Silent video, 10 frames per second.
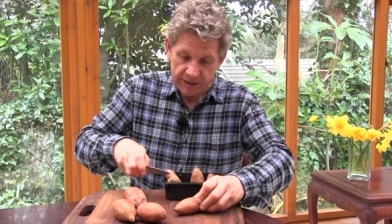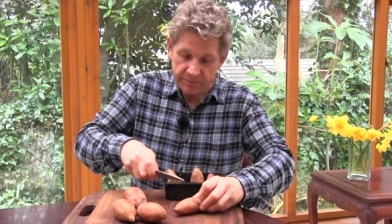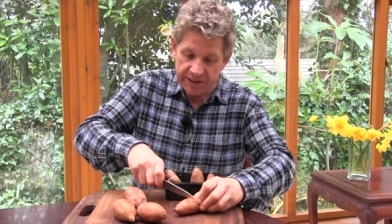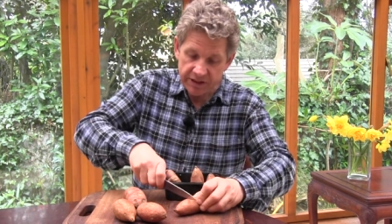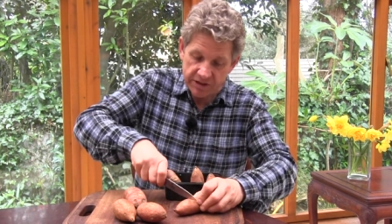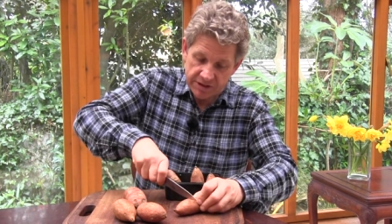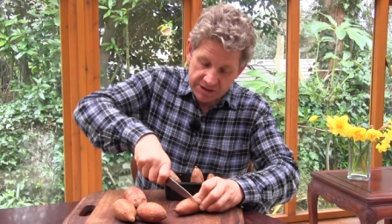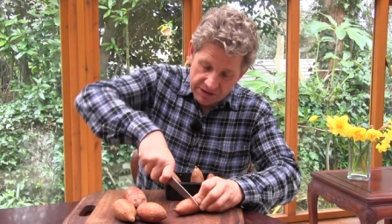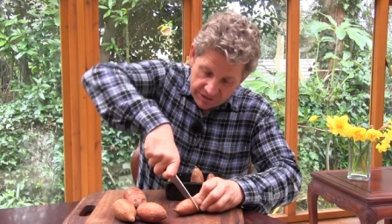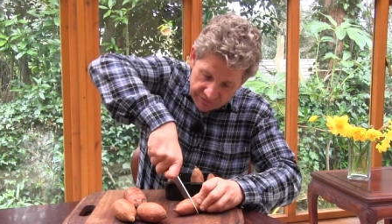and
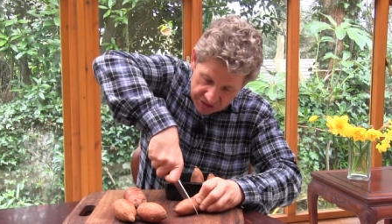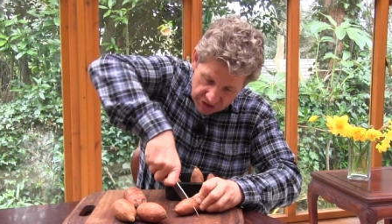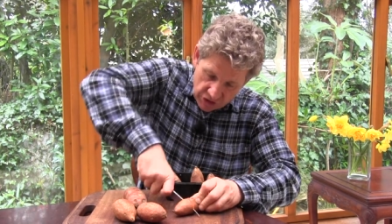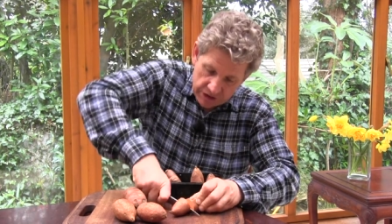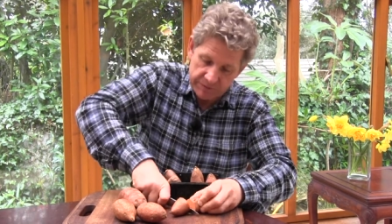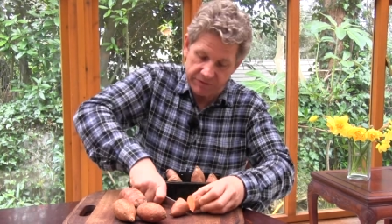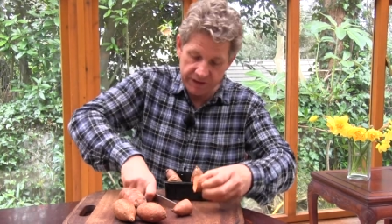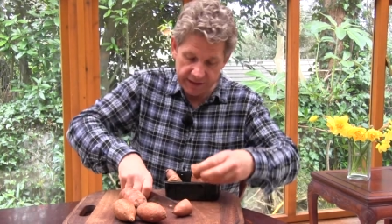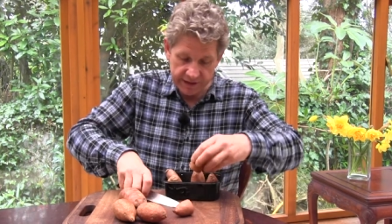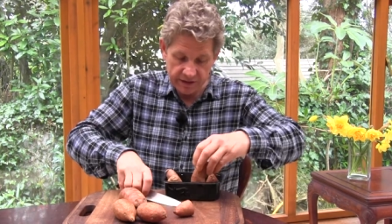because of the time of
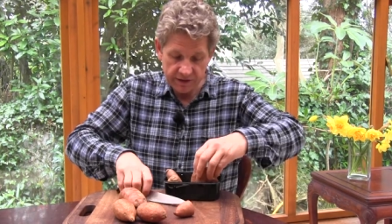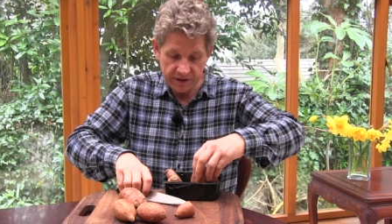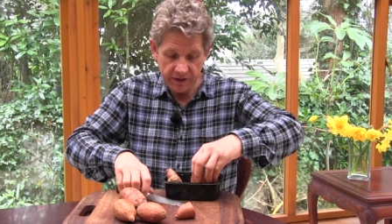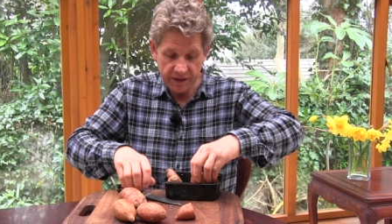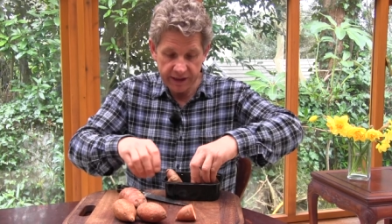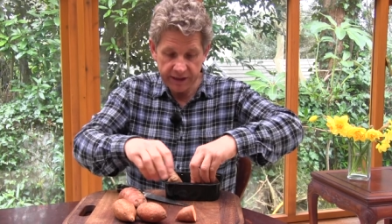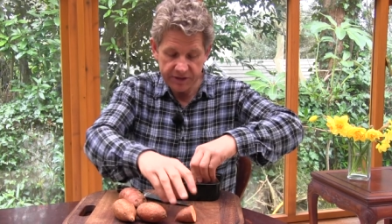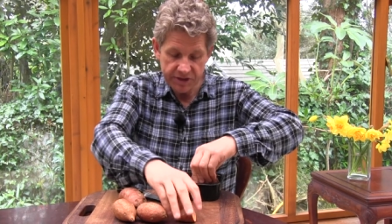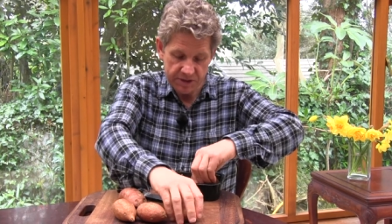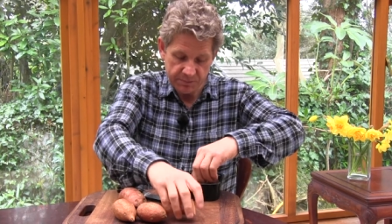year
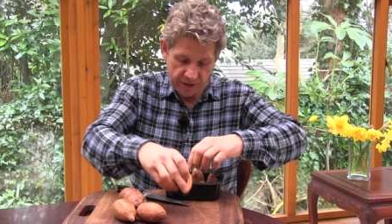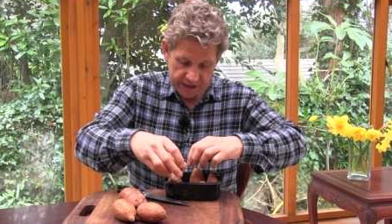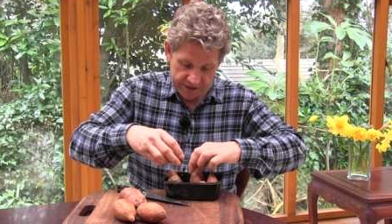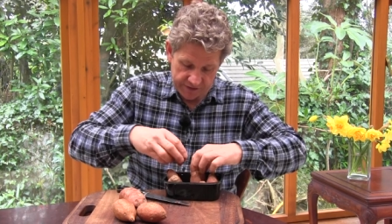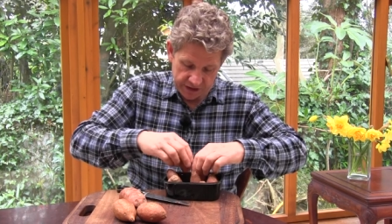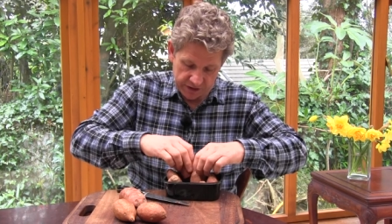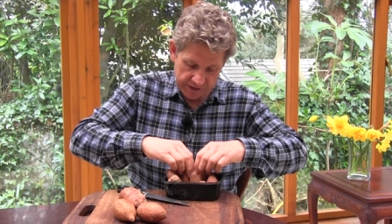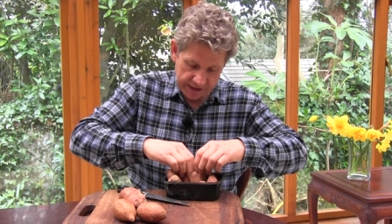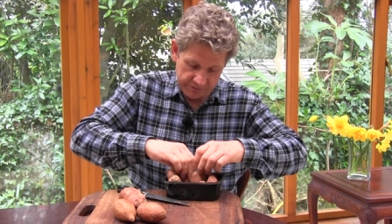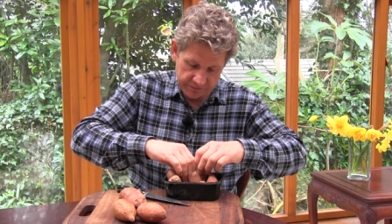i.e. spring in the
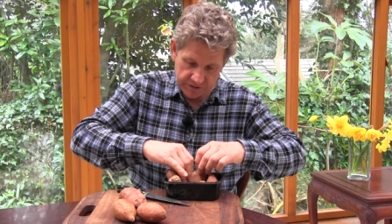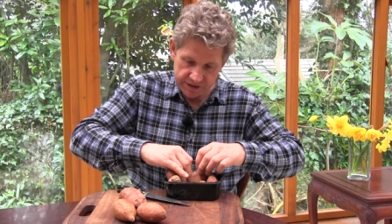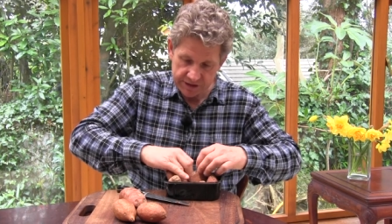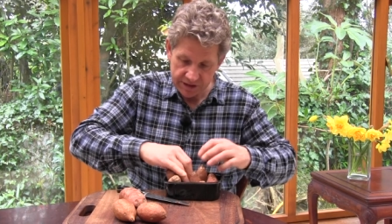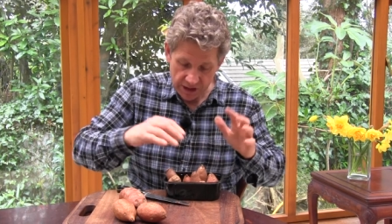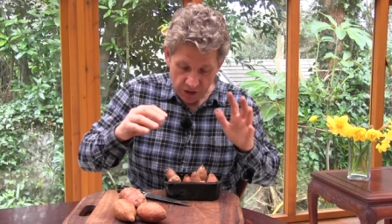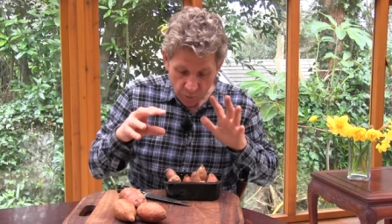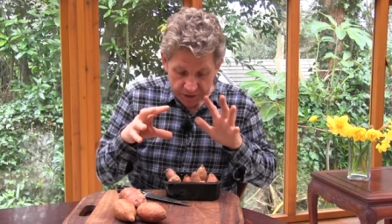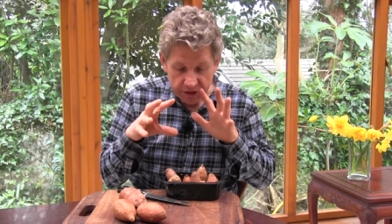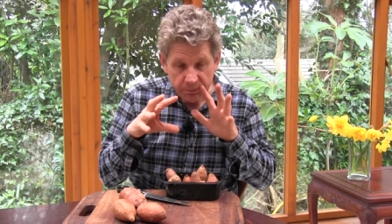UK for us
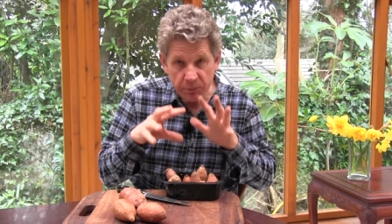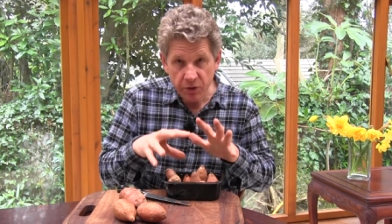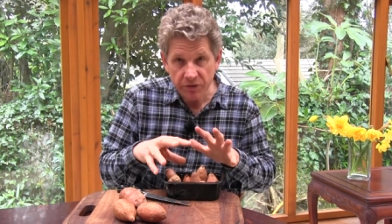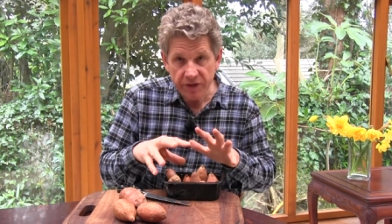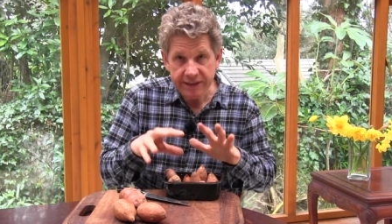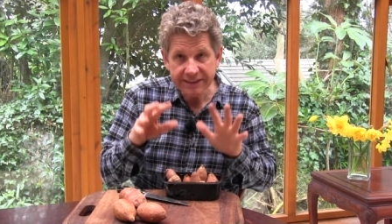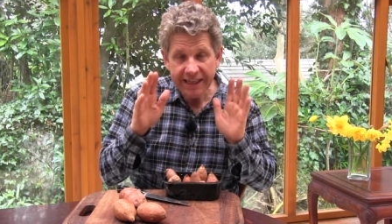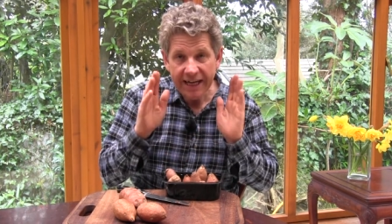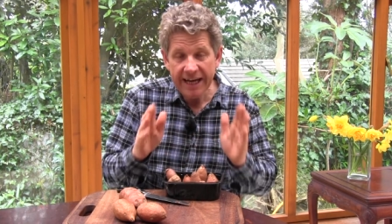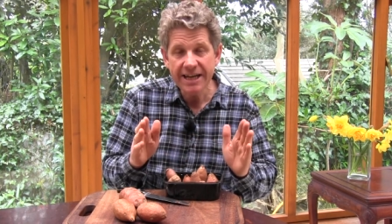we're going to put
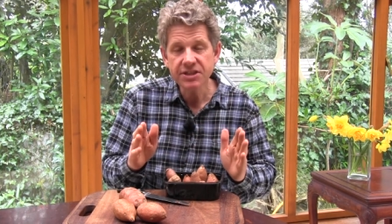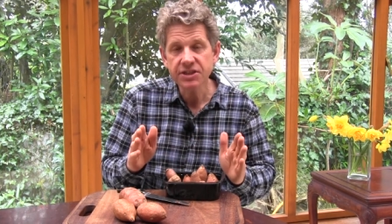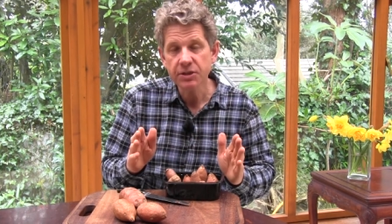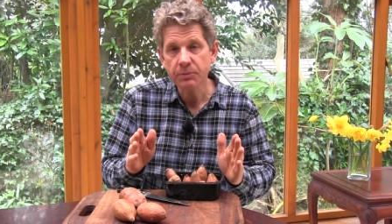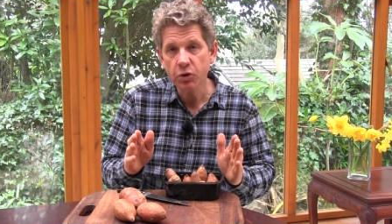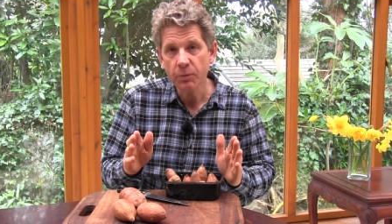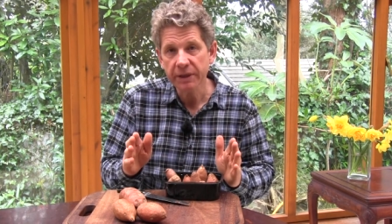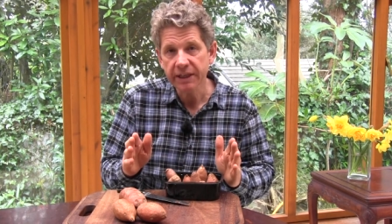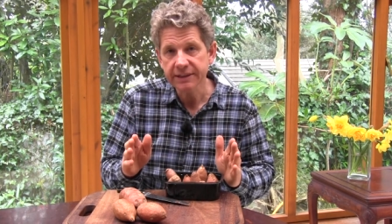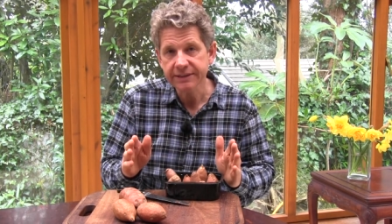this into the
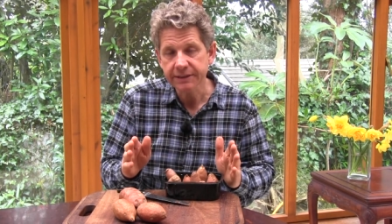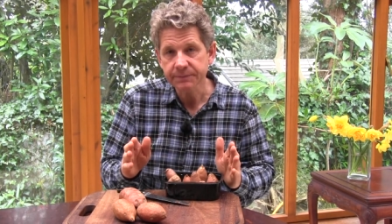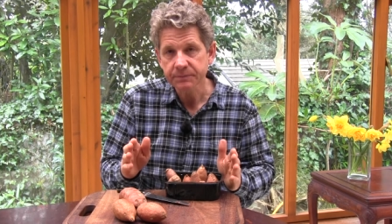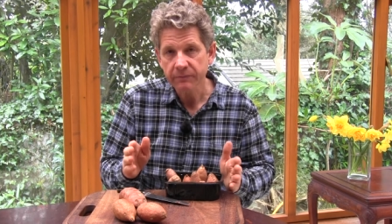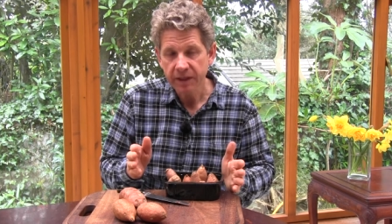propagator